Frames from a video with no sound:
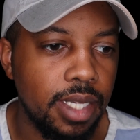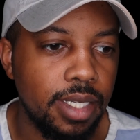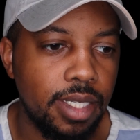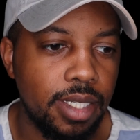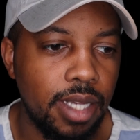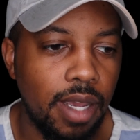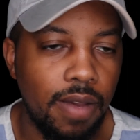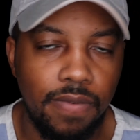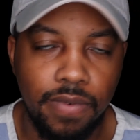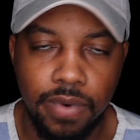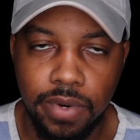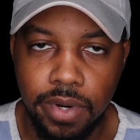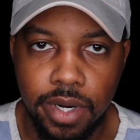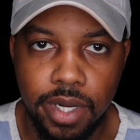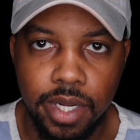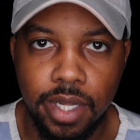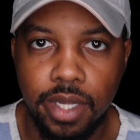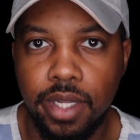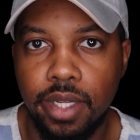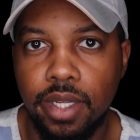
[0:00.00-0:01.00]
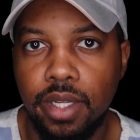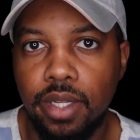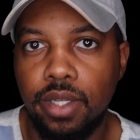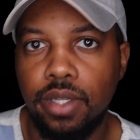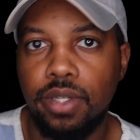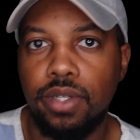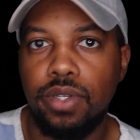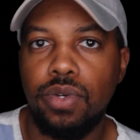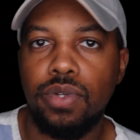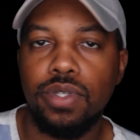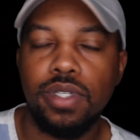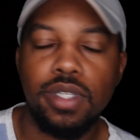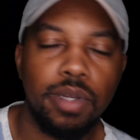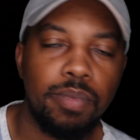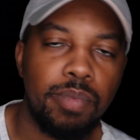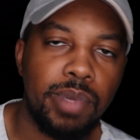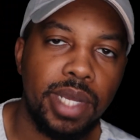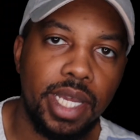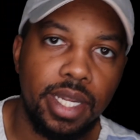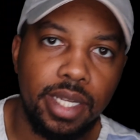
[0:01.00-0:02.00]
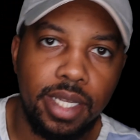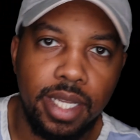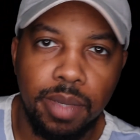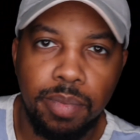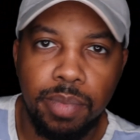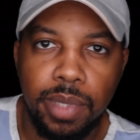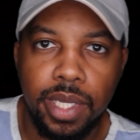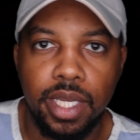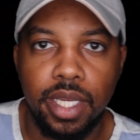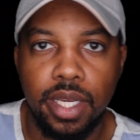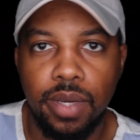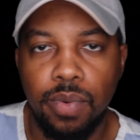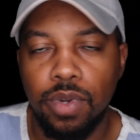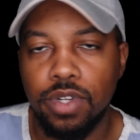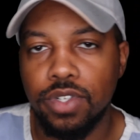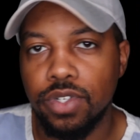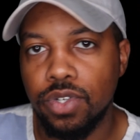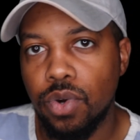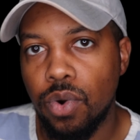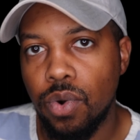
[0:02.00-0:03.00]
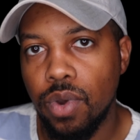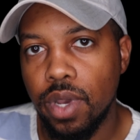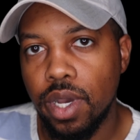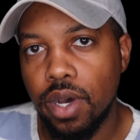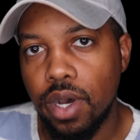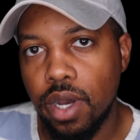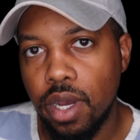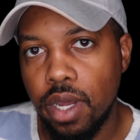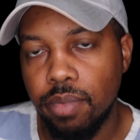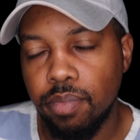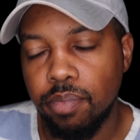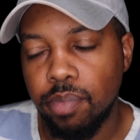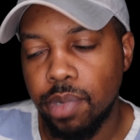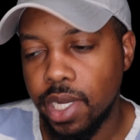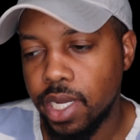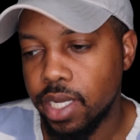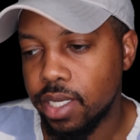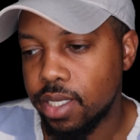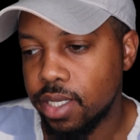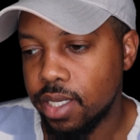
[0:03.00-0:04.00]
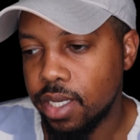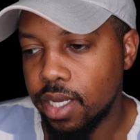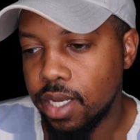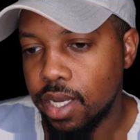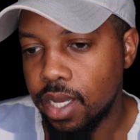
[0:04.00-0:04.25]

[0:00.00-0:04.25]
suffered due to the pandemic and what's going on, but